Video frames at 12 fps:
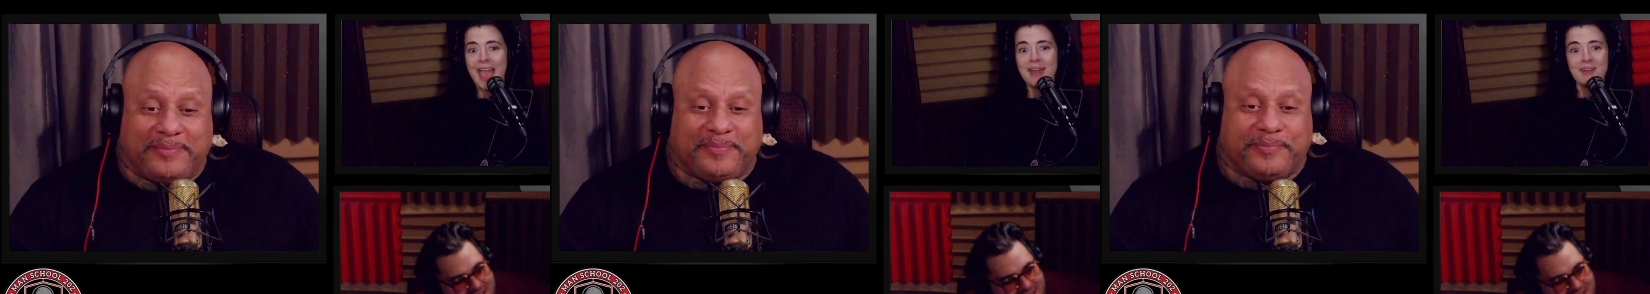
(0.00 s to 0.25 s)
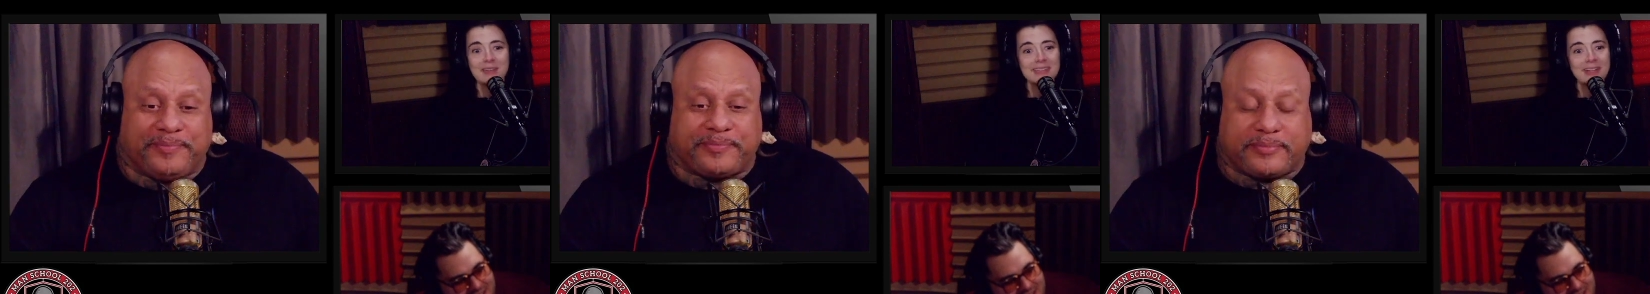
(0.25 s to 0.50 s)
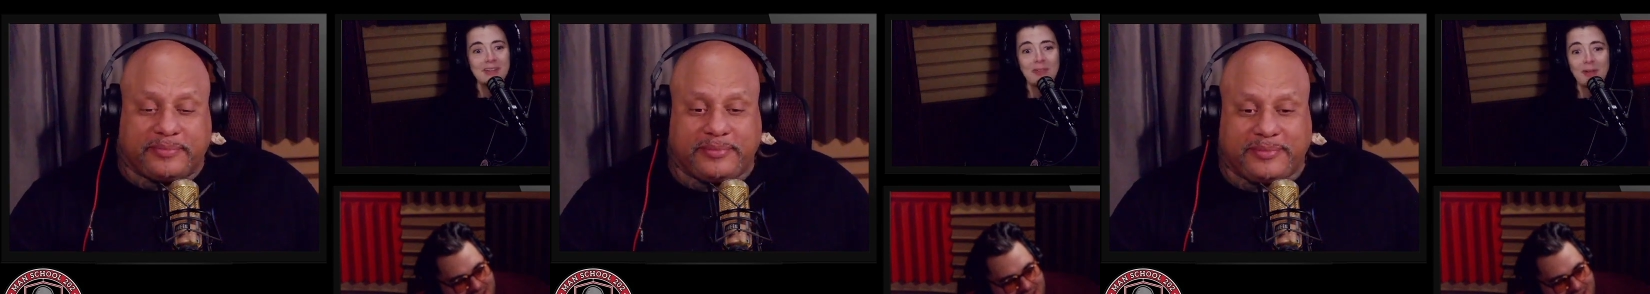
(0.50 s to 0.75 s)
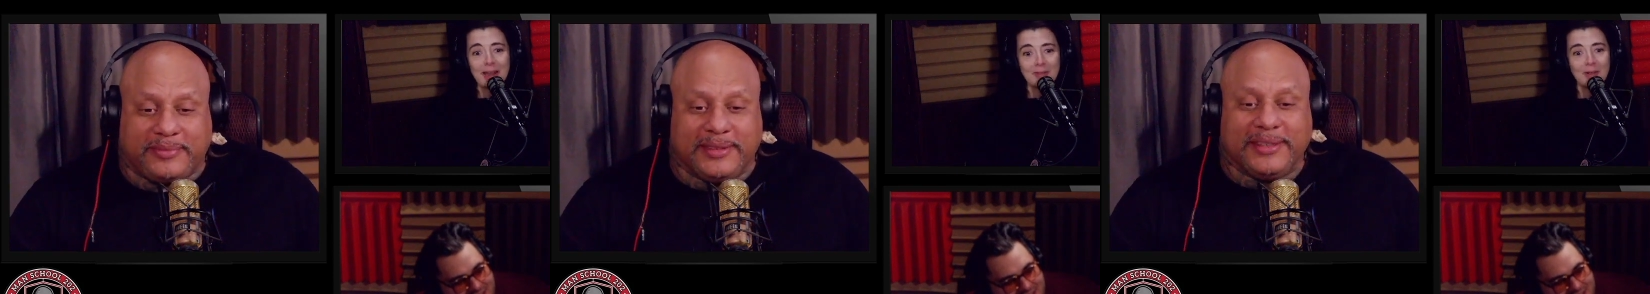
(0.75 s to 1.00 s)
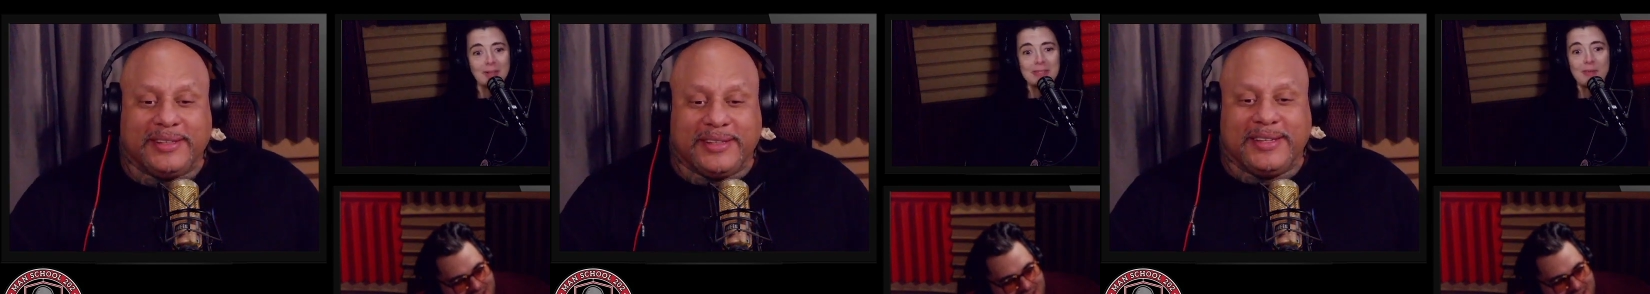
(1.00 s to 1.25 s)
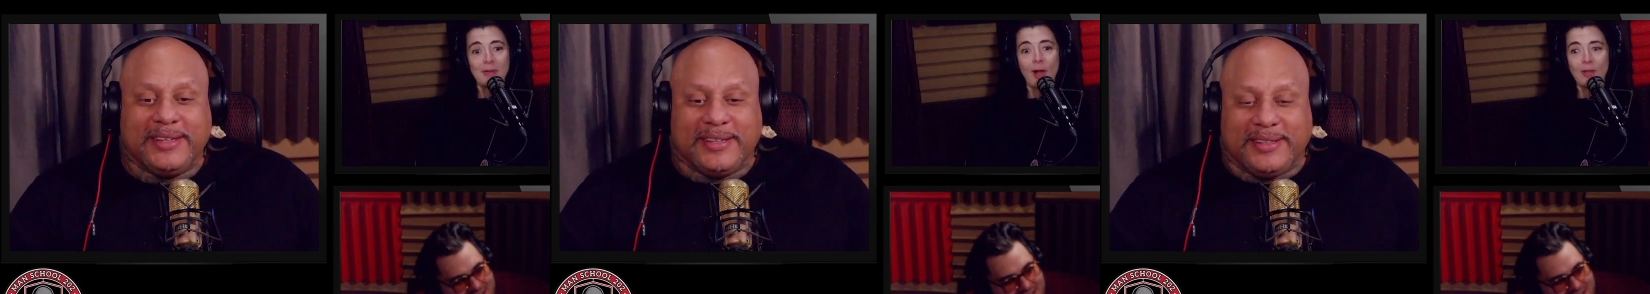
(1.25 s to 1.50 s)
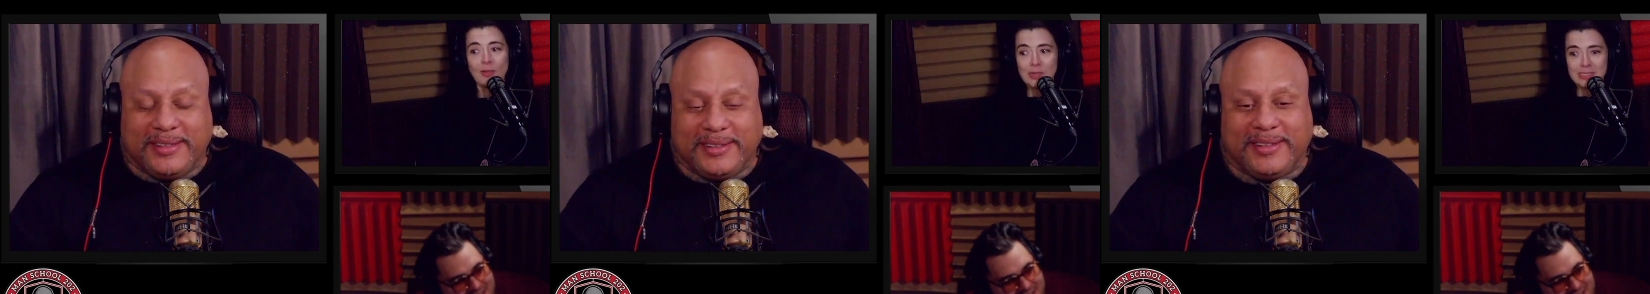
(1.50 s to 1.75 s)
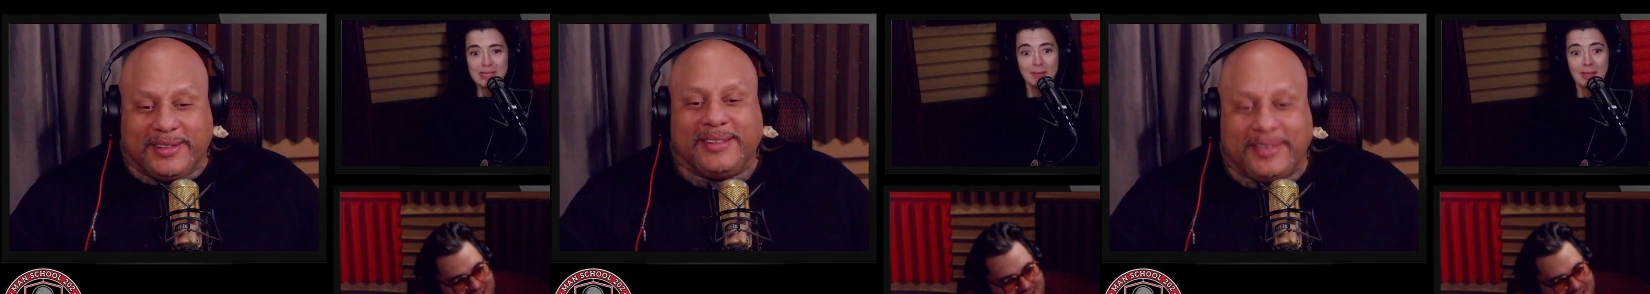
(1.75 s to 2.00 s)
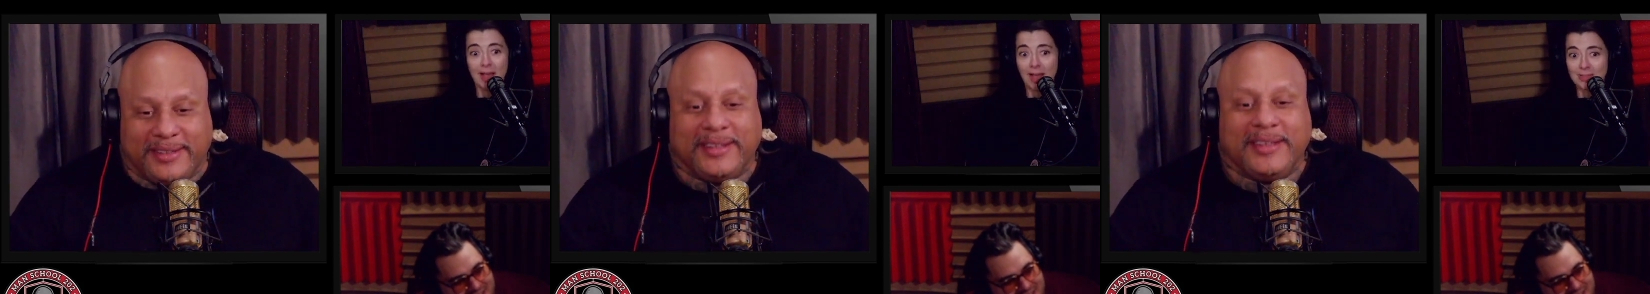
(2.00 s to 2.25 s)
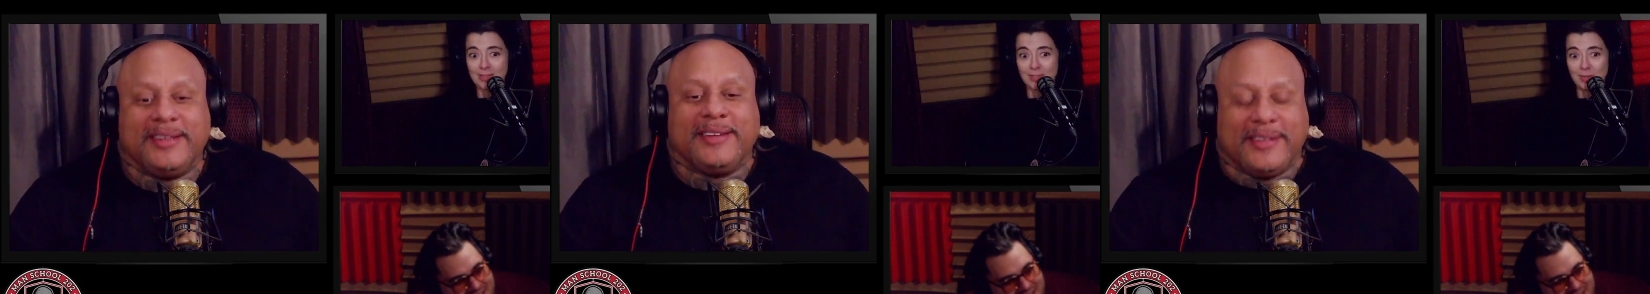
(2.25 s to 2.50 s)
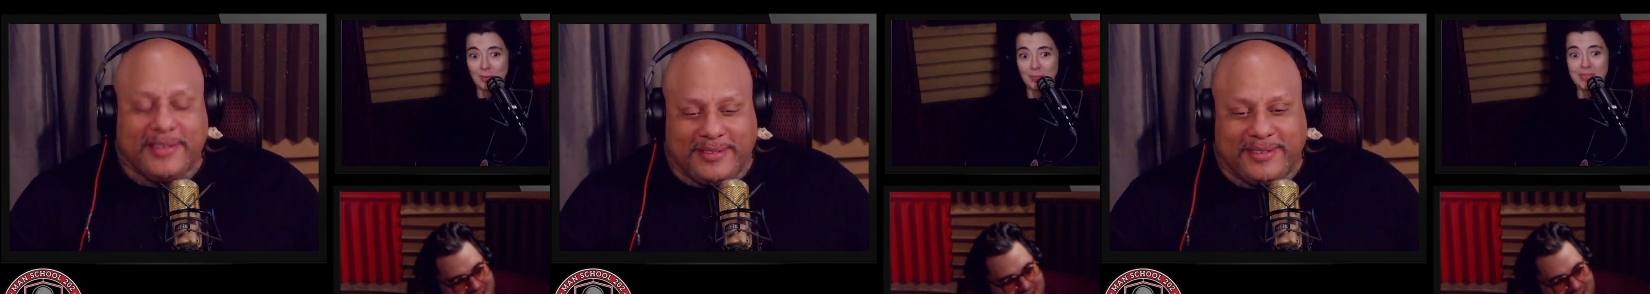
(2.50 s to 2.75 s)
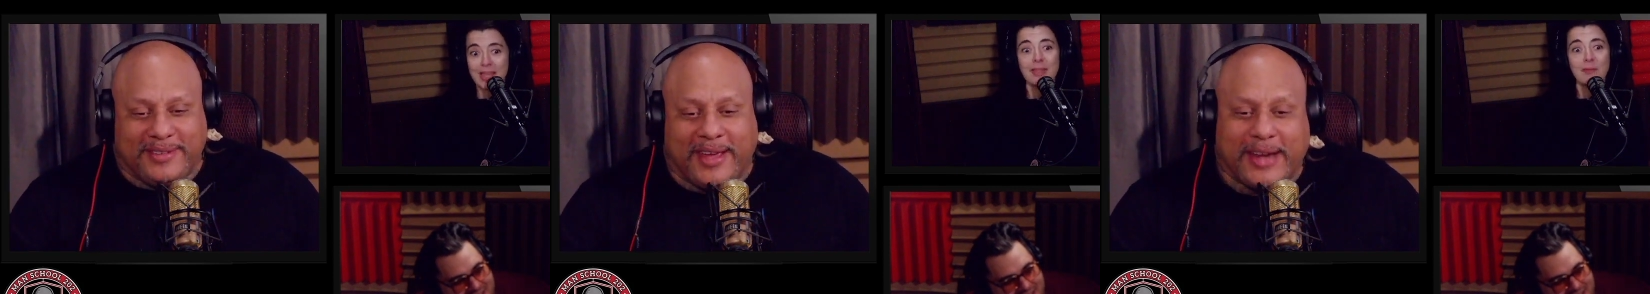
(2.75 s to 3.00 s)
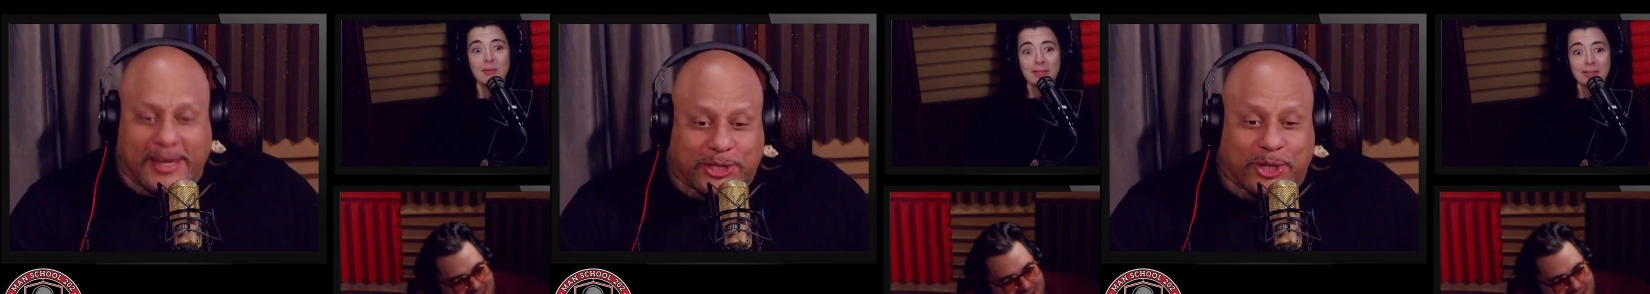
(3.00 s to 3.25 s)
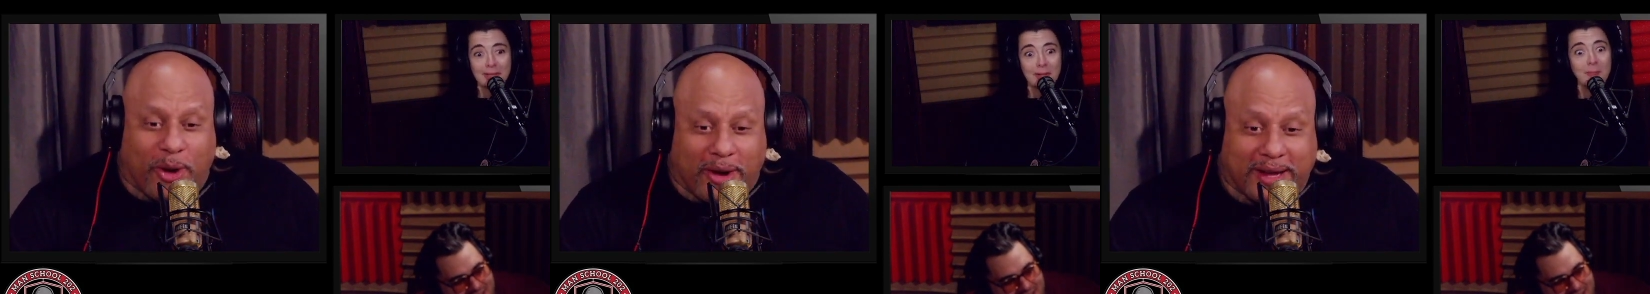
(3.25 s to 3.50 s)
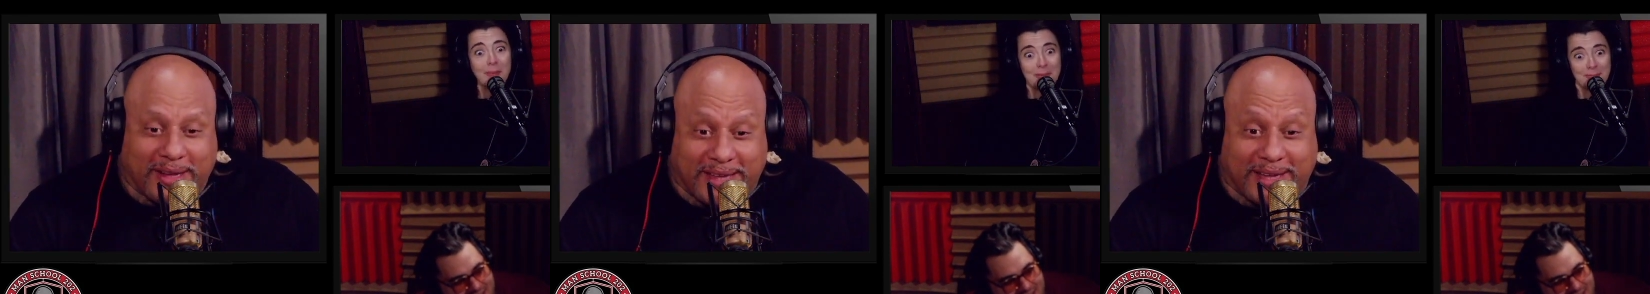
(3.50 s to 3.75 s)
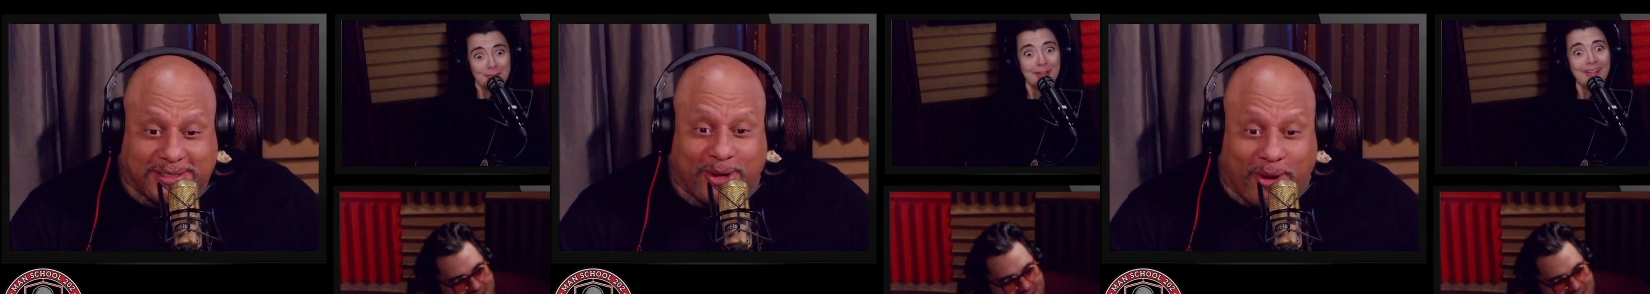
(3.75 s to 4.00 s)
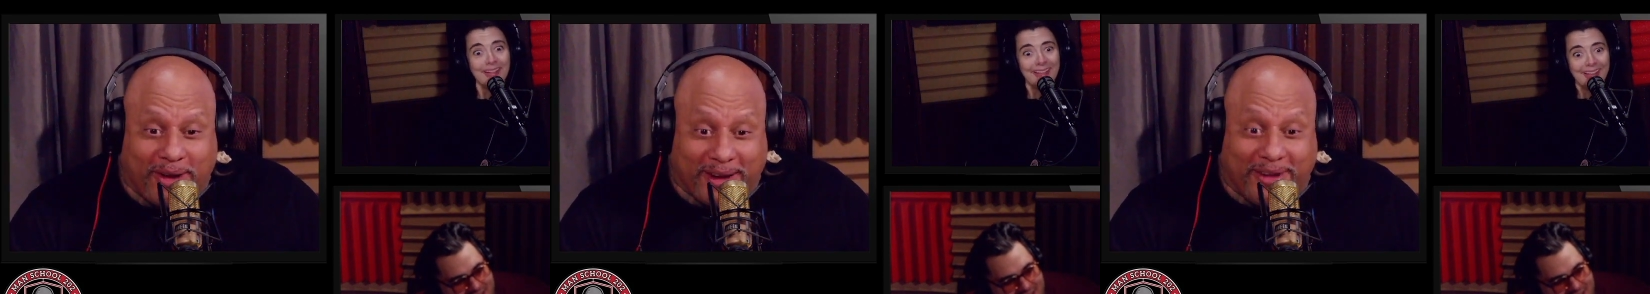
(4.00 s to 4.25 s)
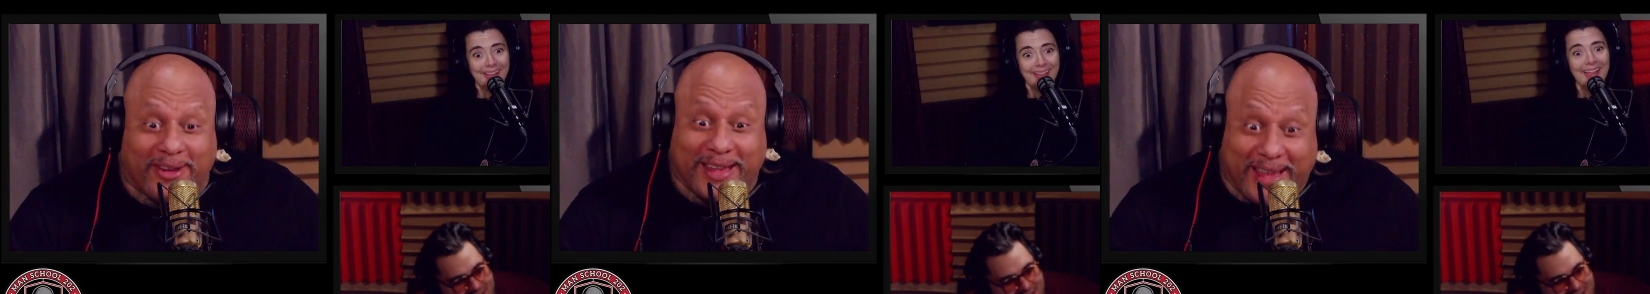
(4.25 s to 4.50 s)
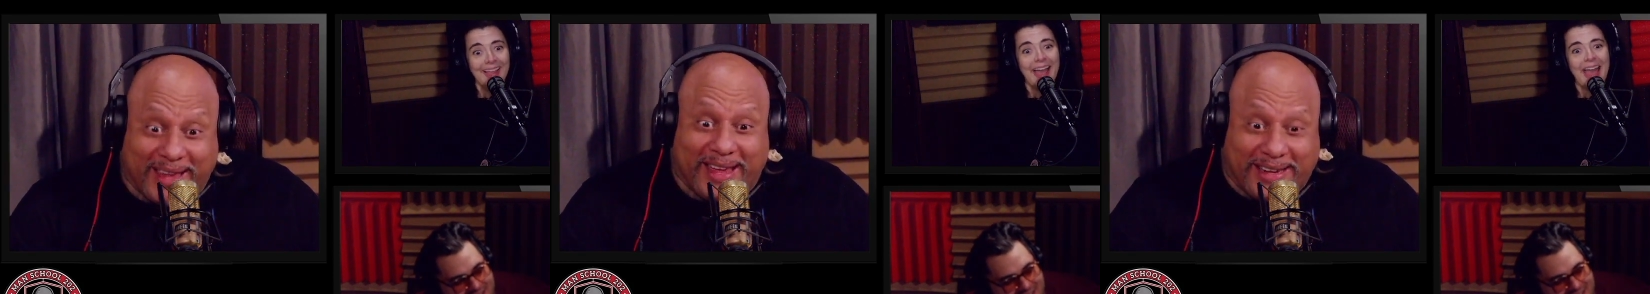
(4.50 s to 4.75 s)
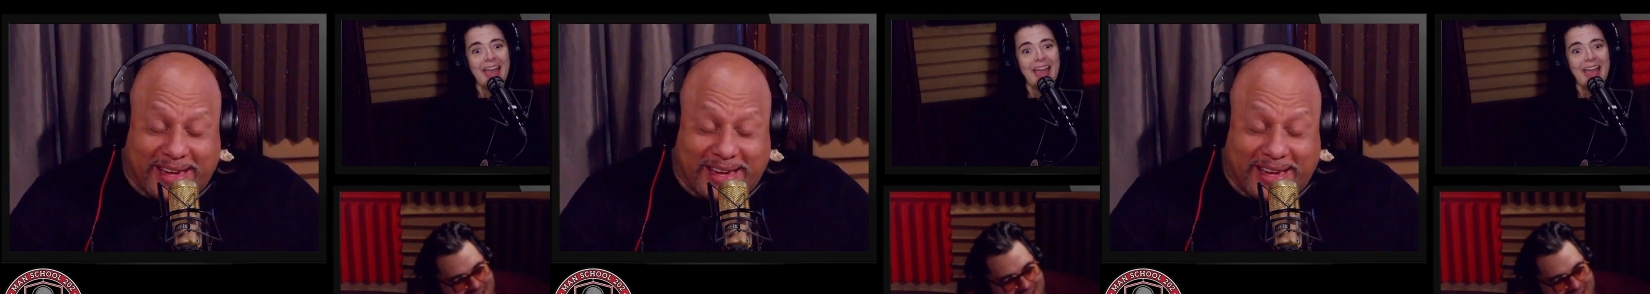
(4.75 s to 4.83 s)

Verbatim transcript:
Speaker 1: And it was incredible because they were all dressed up in costumes and, and there were talk, little people. They talk, oh yeah, yeah.